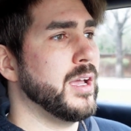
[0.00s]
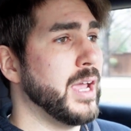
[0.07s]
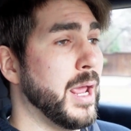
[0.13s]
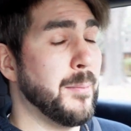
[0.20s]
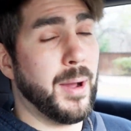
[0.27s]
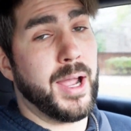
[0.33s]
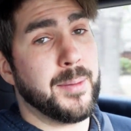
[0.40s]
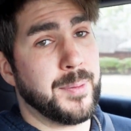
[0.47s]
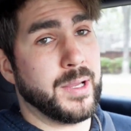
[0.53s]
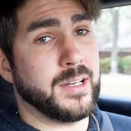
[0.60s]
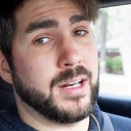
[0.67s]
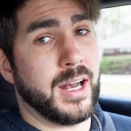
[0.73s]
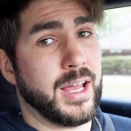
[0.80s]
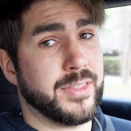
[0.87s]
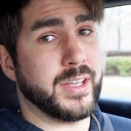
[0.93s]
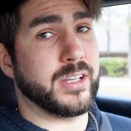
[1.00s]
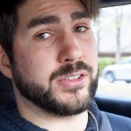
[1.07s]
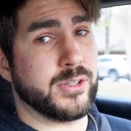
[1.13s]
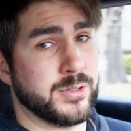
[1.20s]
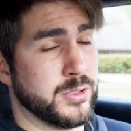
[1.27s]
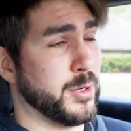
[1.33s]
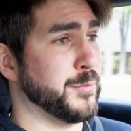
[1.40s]
In my opinion, I think a
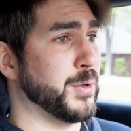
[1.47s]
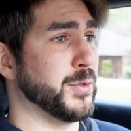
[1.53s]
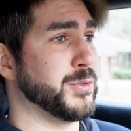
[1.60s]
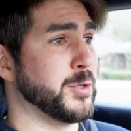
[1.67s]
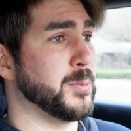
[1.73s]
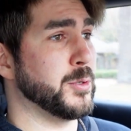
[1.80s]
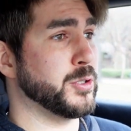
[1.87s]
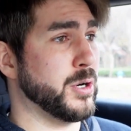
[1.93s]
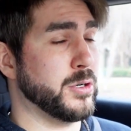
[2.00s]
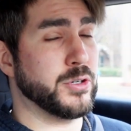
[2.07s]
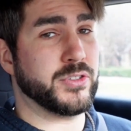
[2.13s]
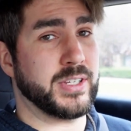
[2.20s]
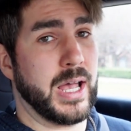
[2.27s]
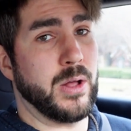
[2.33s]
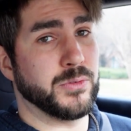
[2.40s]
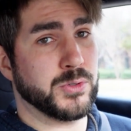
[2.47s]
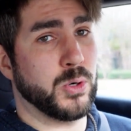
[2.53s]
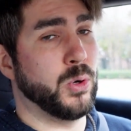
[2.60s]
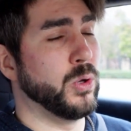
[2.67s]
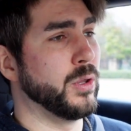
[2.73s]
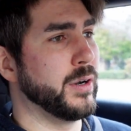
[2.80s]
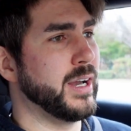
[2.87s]
centrifugal supercharger sounds
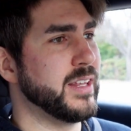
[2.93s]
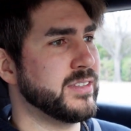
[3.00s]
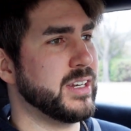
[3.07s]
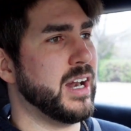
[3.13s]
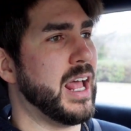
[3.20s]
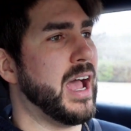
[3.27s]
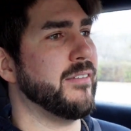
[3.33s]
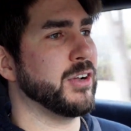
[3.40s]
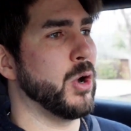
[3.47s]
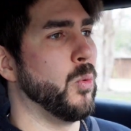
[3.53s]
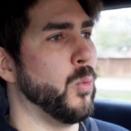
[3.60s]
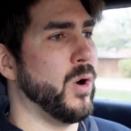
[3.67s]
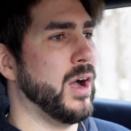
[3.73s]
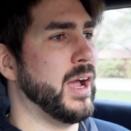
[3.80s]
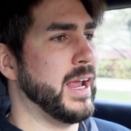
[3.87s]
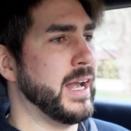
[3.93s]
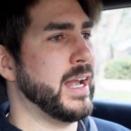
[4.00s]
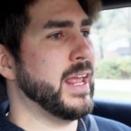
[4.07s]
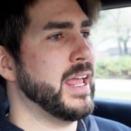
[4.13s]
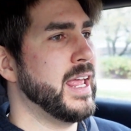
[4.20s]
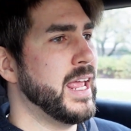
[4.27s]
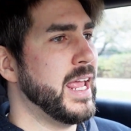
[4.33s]
cooler. Instead of having a
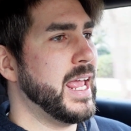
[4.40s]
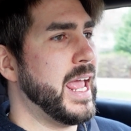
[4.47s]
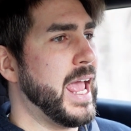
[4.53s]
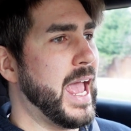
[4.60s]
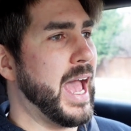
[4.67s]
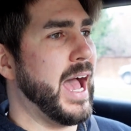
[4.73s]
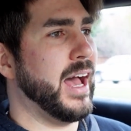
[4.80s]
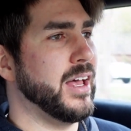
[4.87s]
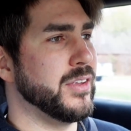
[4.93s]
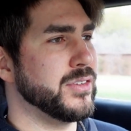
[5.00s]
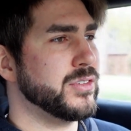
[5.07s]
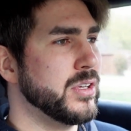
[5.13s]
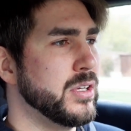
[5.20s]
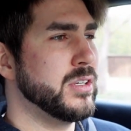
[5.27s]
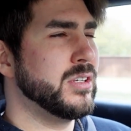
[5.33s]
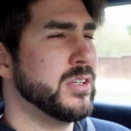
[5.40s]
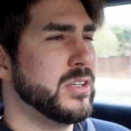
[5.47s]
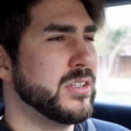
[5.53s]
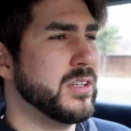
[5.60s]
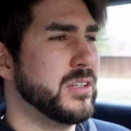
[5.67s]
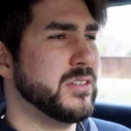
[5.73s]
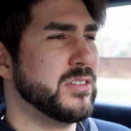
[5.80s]
whine, it has
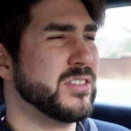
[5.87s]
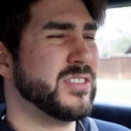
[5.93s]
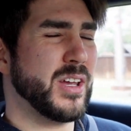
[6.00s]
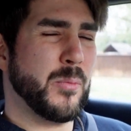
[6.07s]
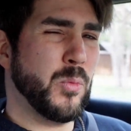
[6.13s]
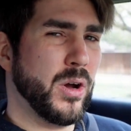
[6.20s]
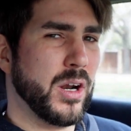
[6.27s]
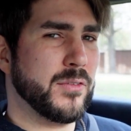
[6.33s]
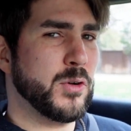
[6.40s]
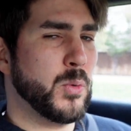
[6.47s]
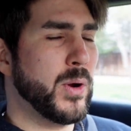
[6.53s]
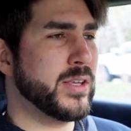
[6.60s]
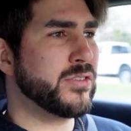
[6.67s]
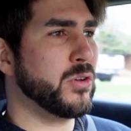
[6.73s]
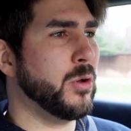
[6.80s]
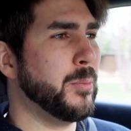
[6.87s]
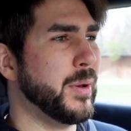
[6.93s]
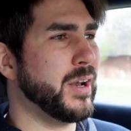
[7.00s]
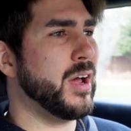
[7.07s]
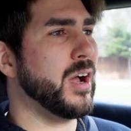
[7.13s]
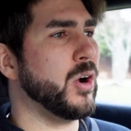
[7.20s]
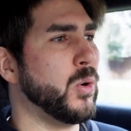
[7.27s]
somewhat of a whistle,
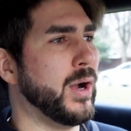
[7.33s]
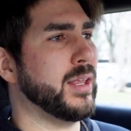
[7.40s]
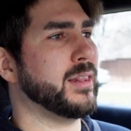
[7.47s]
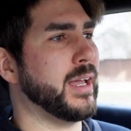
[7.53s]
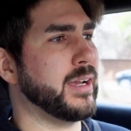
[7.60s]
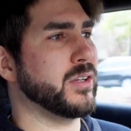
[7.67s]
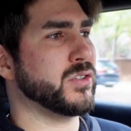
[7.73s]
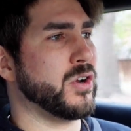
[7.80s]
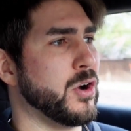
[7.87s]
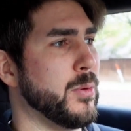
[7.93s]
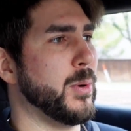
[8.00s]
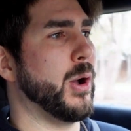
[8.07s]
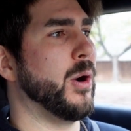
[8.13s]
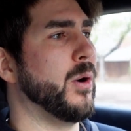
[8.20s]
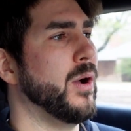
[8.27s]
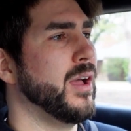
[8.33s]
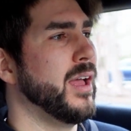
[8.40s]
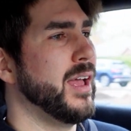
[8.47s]
but not quite like a turbo.